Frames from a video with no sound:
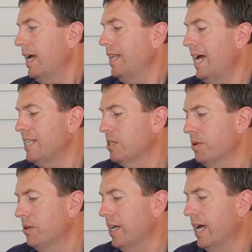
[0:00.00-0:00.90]
and that's
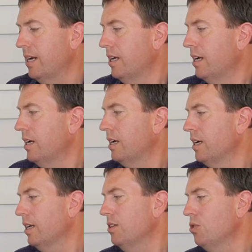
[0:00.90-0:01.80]
about it.
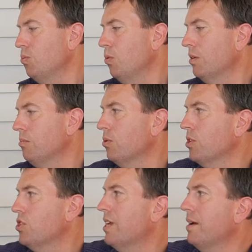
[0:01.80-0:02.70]
Let's do one
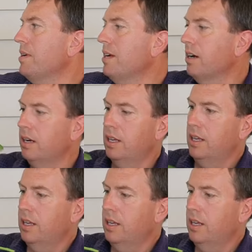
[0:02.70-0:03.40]
more stem here.